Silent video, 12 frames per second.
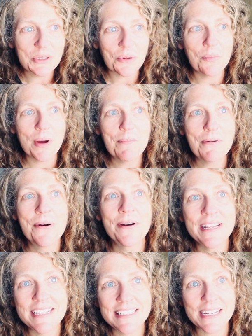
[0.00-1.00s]
so my
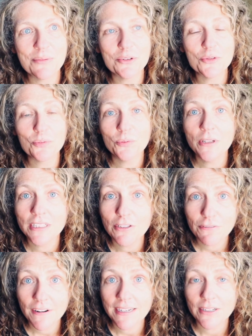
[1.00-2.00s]
point is, it was really
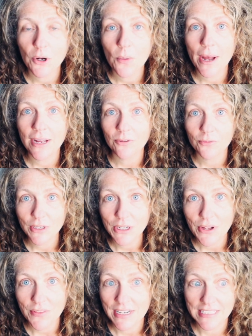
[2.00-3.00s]
funny to go back and read
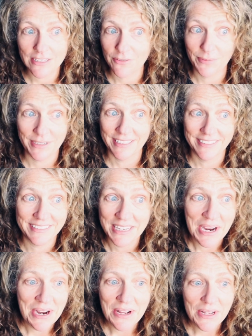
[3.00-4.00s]
all that stuff because
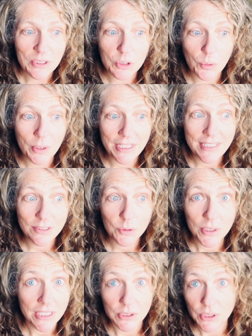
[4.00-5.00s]

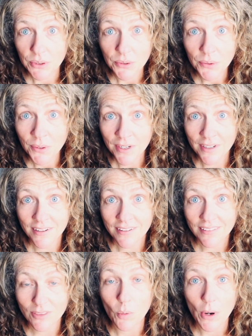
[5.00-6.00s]
2022,
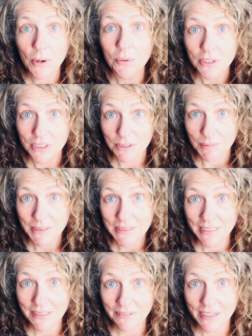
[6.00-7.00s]
the way we're
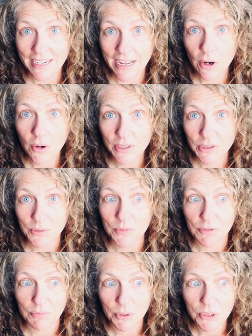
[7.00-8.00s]
experiencing it right now in terms
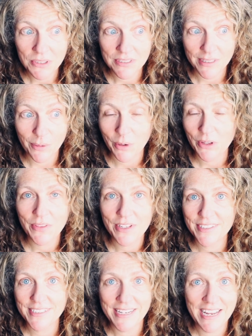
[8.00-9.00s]
of books and where
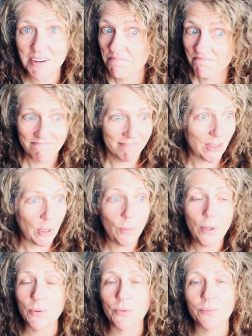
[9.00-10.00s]
things stand,
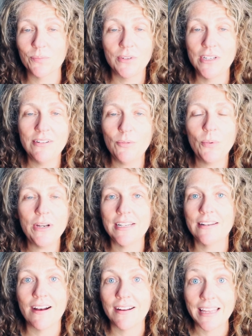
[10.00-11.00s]
we, we did
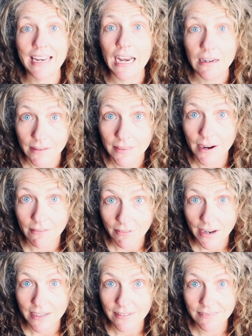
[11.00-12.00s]
not get any of that
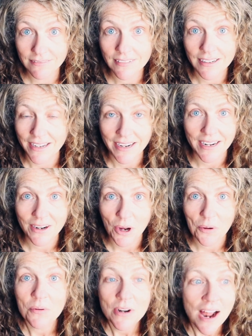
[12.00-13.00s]
right a decade
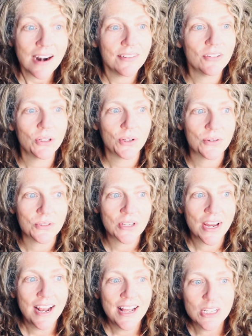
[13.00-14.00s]
ago, not even close.
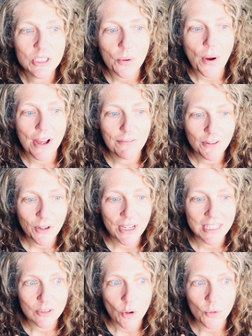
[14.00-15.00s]
So I feel
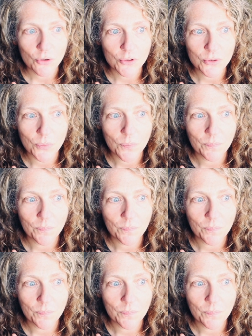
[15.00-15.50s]
like it's almost